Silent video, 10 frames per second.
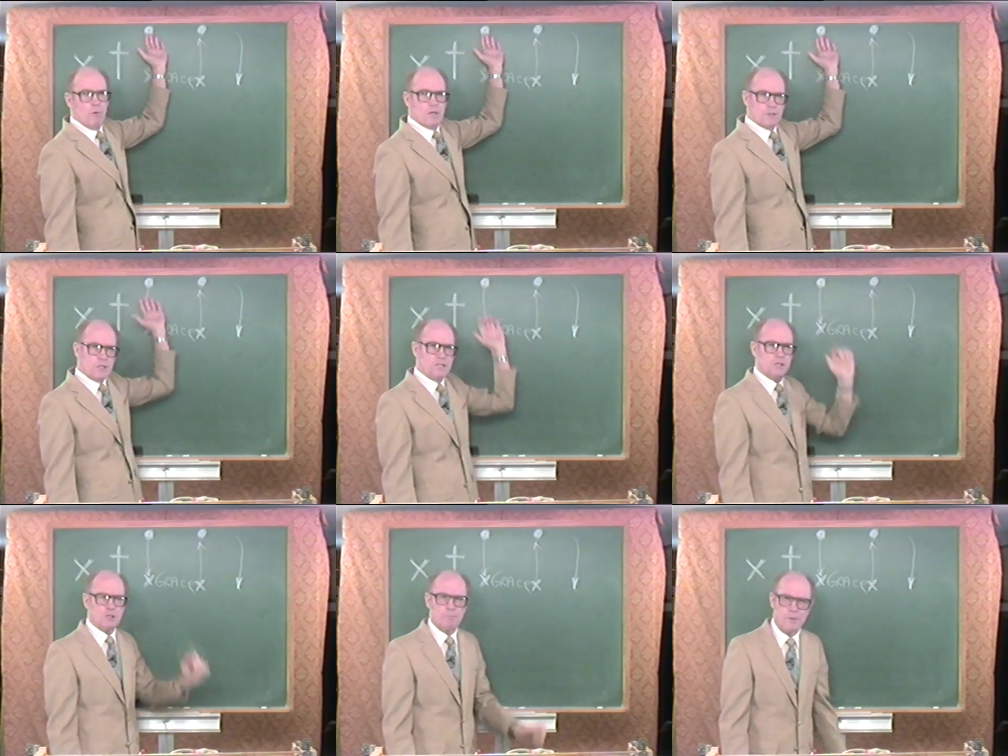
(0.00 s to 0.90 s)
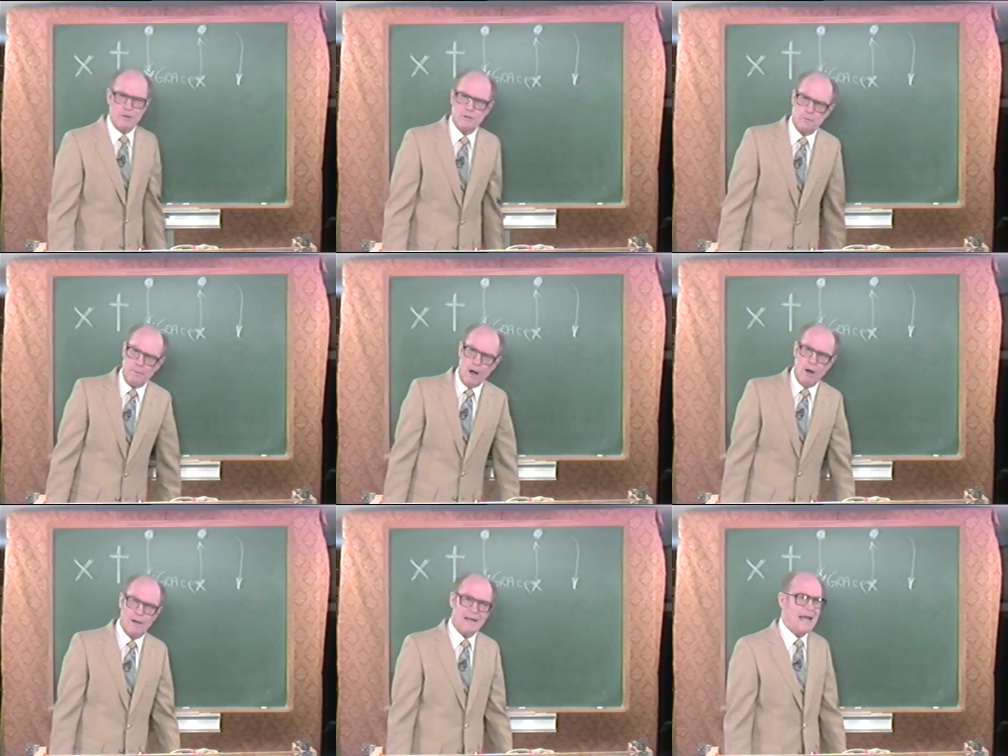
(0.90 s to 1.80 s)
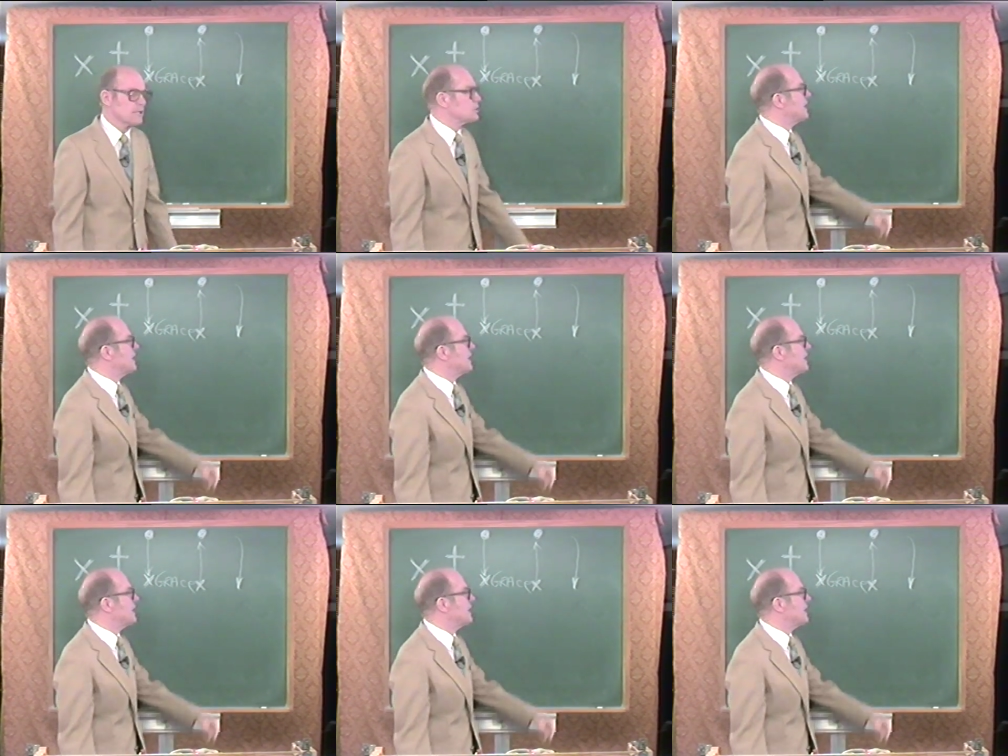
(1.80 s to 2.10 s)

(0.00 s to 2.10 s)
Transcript: when Jesus appeared to Paul in Acts